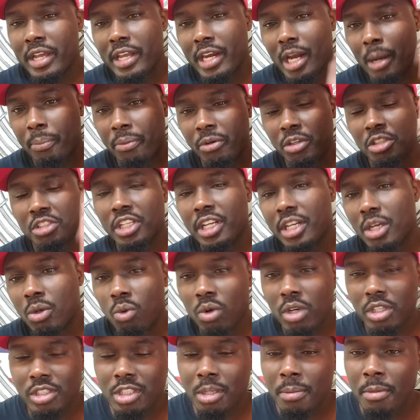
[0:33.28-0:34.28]
And I appreciate the
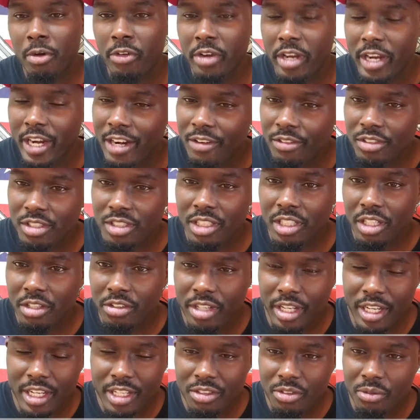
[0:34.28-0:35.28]
ones come over here every single
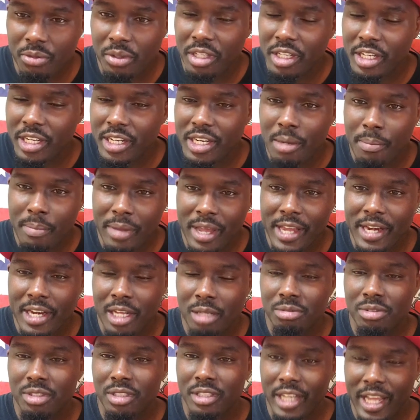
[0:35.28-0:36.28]
day through the good and the bad and
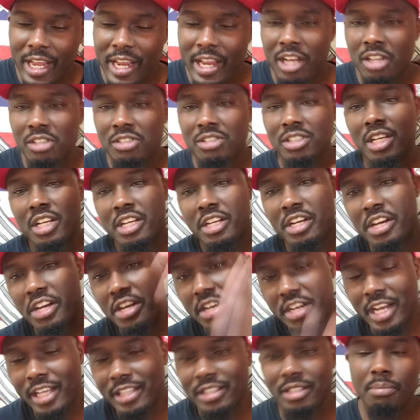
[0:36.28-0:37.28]
ups and downs.
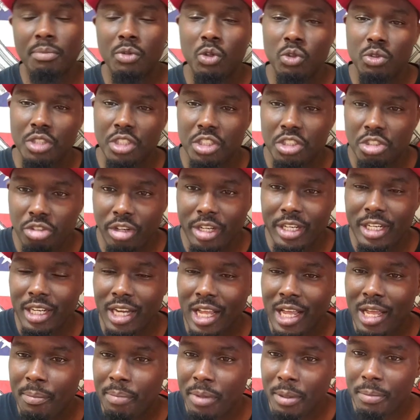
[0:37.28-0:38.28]
Nothing moves in straight
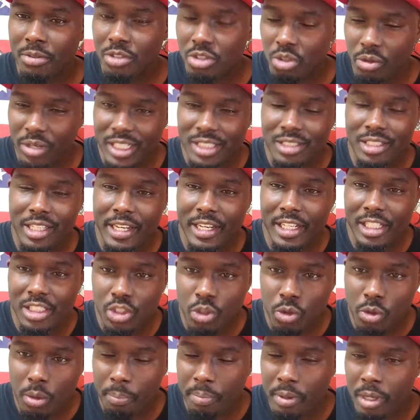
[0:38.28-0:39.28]
line, people. So let's get
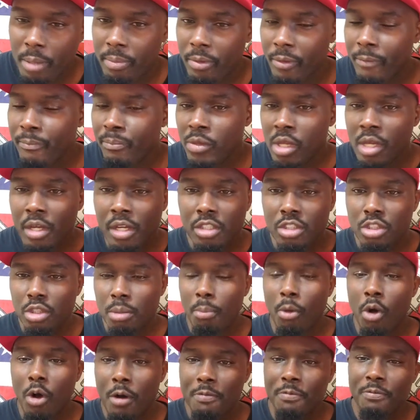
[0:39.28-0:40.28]
into it, people.
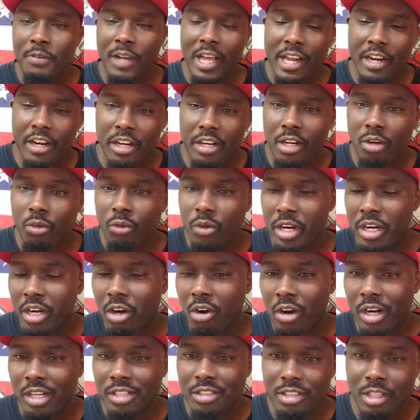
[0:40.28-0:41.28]
Some more flying on the
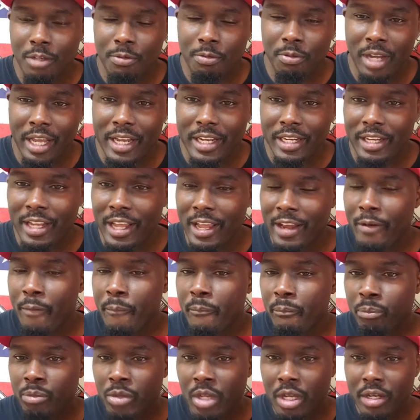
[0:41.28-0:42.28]
radar and stuff like that.
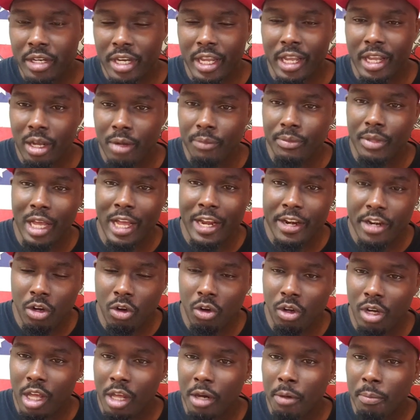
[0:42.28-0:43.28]
Now, I
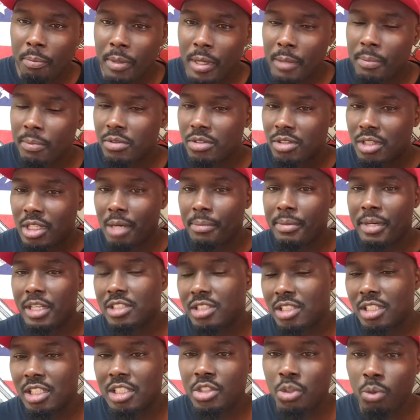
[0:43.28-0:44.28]
know a lot of people who's coming
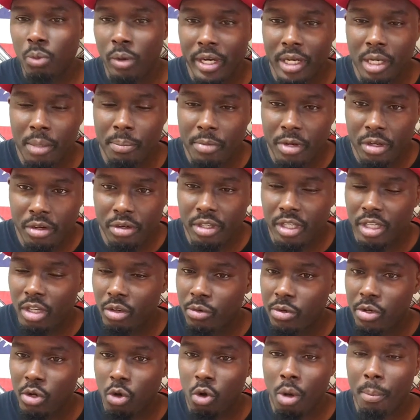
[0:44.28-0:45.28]
into the 2 a community
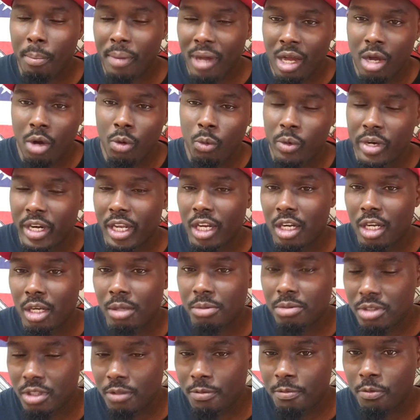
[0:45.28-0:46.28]
don't know about when it
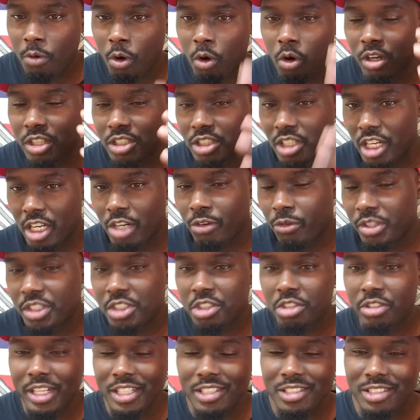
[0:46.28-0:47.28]
comes to far as gun
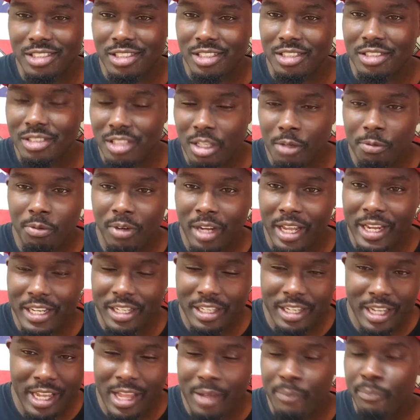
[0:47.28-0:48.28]
restrictions and stuff
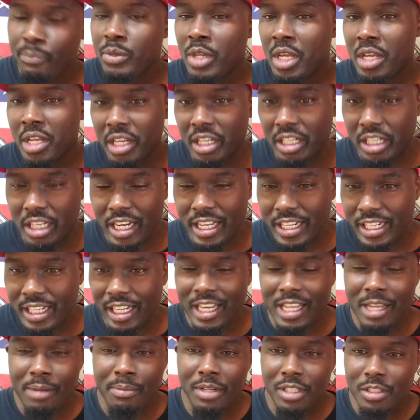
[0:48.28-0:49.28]
like that,
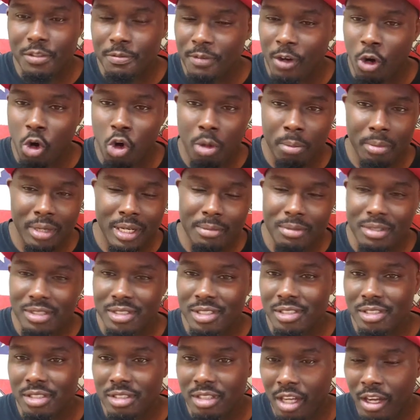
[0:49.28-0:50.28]
gun limits, farm
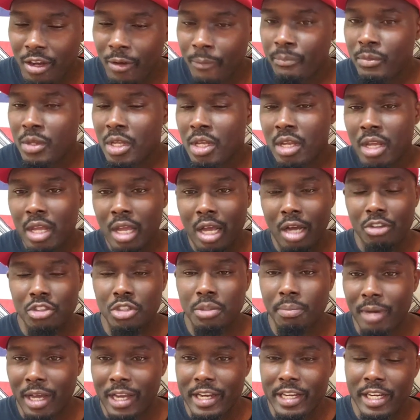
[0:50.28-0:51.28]
limits and stuff.
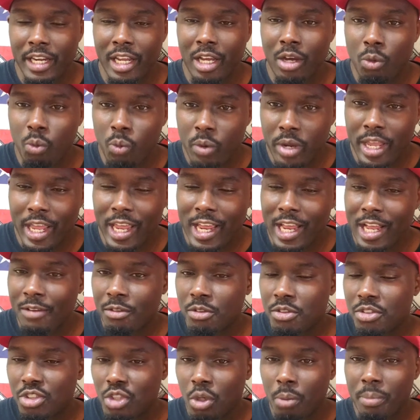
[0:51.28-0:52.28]
To my now we
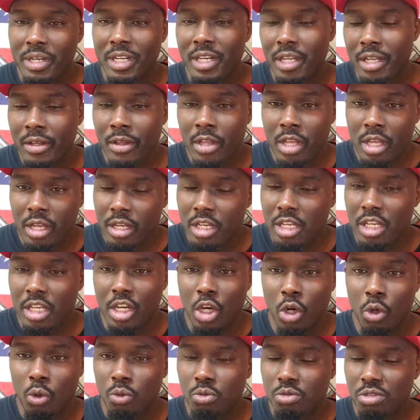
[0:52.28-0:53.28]
have so many, you
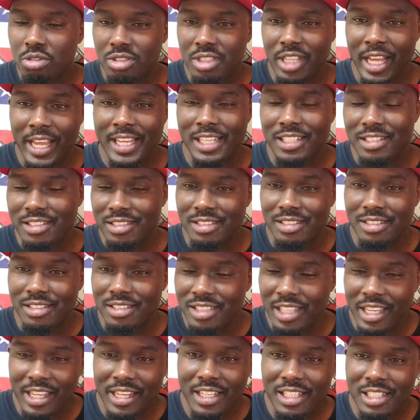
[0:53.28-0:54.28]
know, states and
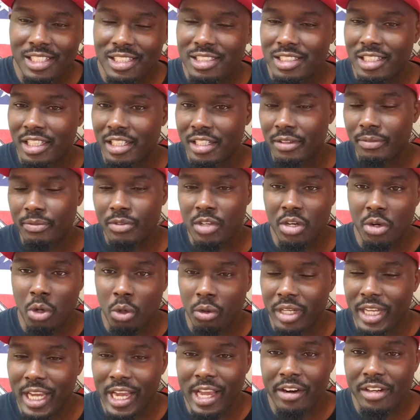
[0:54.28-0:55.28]
cities and, you
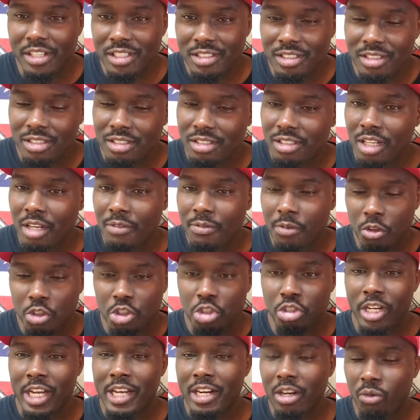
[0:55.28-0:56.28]
know, counties and stuff are
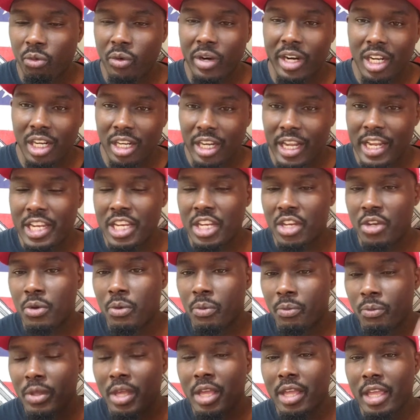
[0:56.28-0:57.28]
trying to regulate
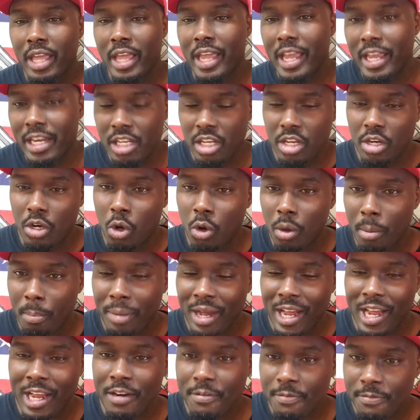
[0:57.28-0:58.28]
you and, you know,
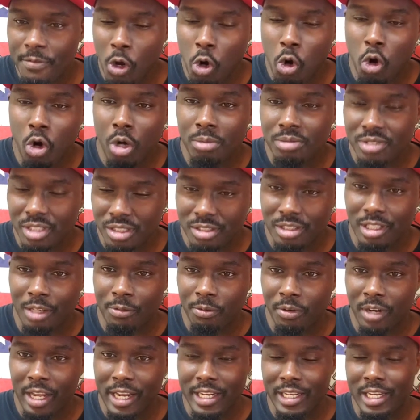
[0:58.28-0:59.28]
and buying farms and
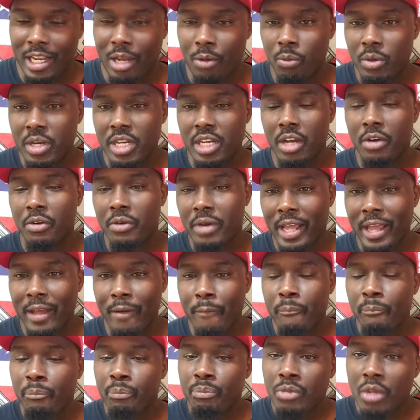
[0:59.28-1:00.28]
stuff like that. We know
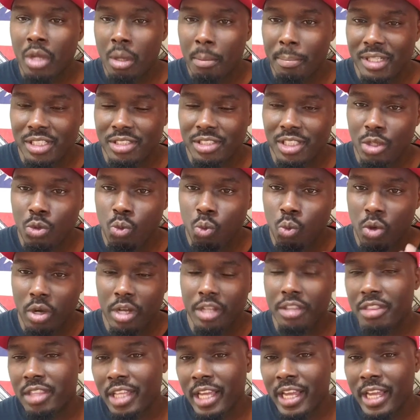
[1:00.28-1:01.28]
that. But see, one